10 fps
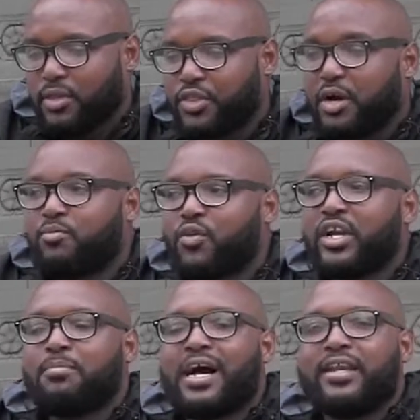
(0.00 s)
them
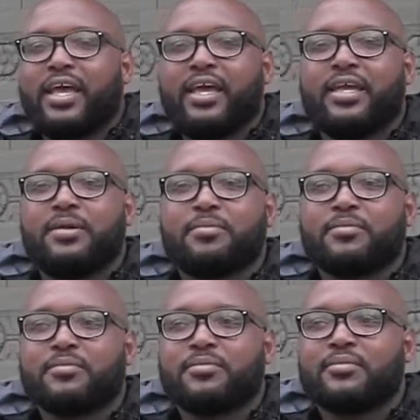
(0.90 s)
running my name
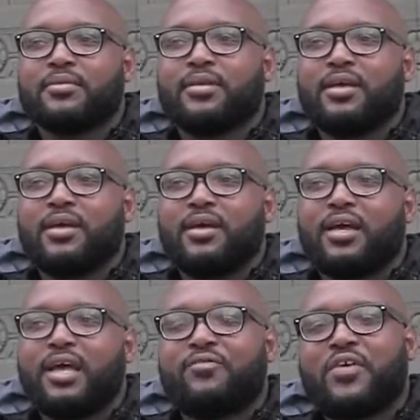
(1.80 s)

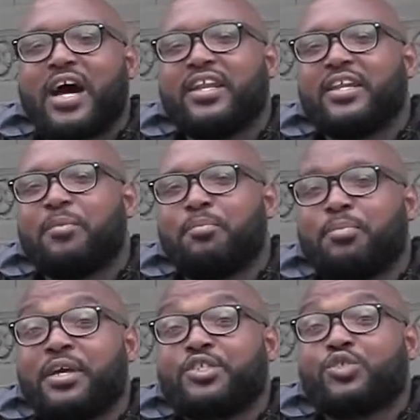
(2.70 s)
and finding a
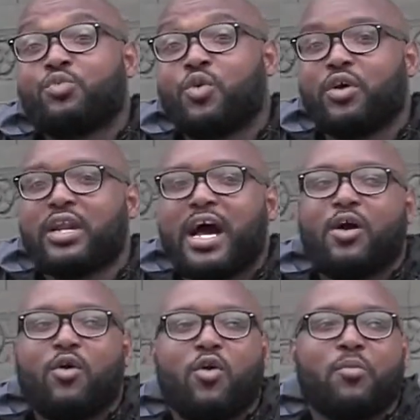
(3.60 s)
bench warrant
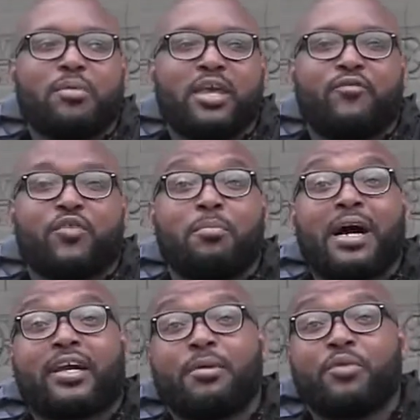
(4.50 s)
out on me from
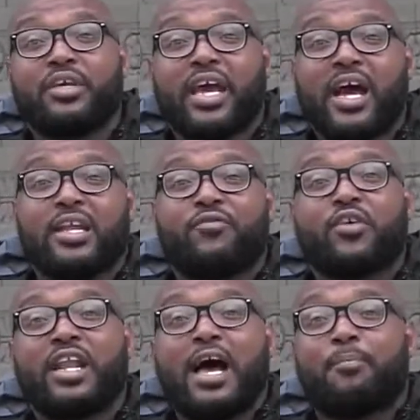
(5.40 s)
Montgomery County
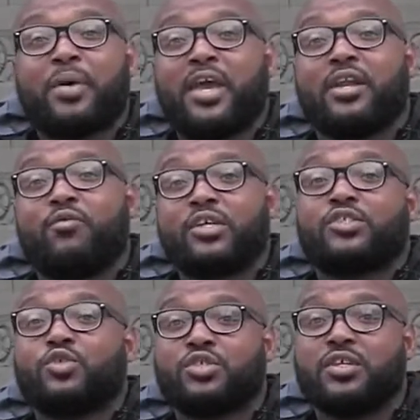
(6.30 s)
for not paying the
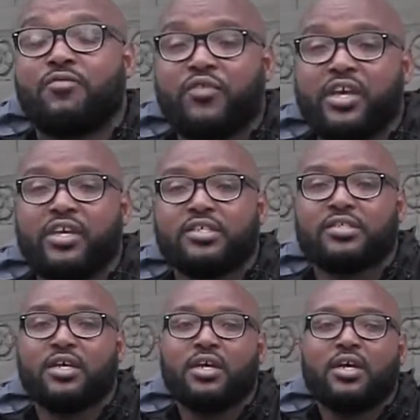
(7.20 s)
restitution and
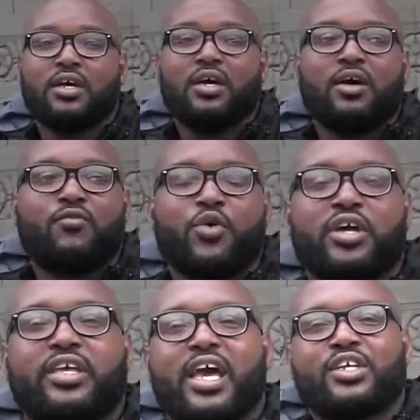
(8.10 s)
fees for
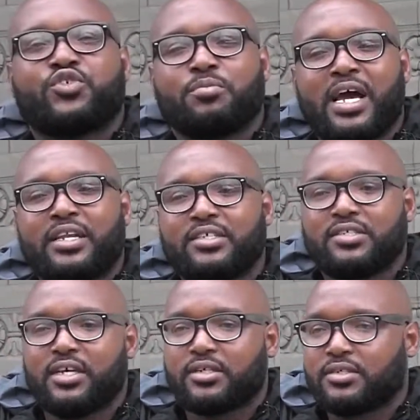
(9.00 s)
the case from
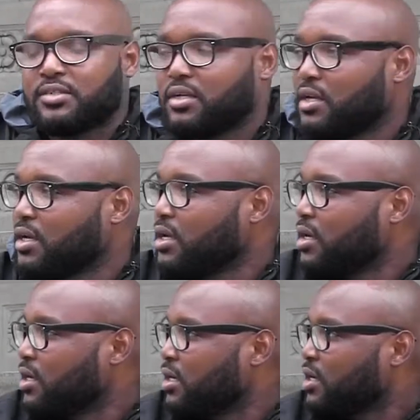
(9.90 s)
'96.
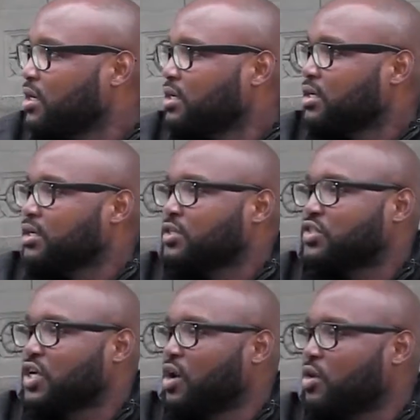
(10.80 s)

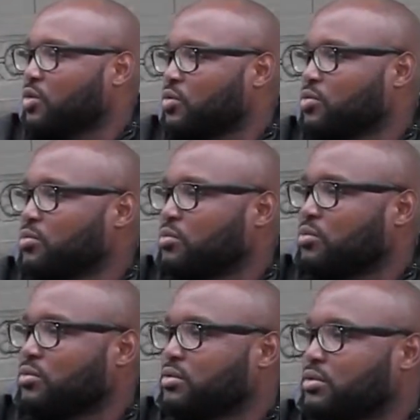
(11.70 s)
So
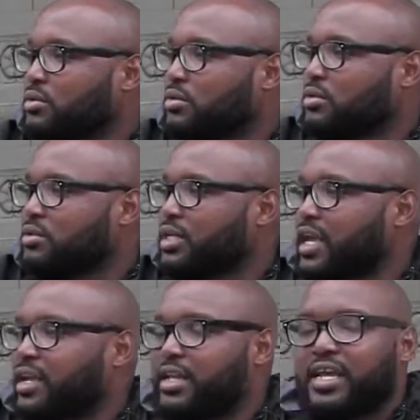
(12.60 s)

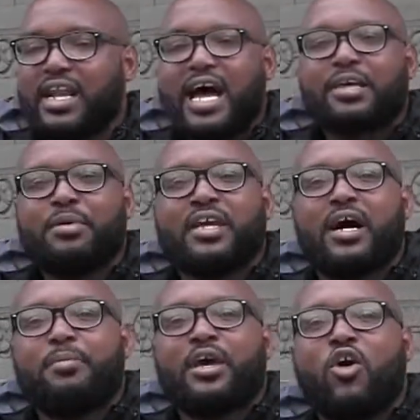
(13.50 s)
they locked me
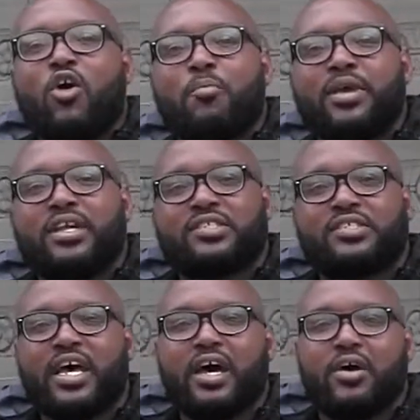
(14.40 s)
up and hold me in a
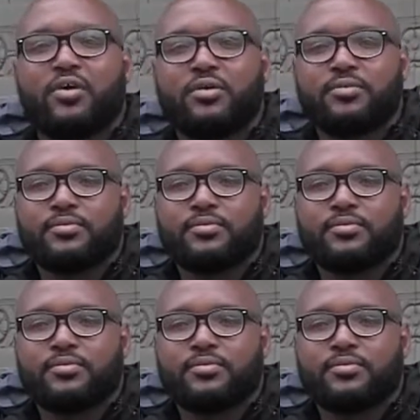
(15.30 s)
cell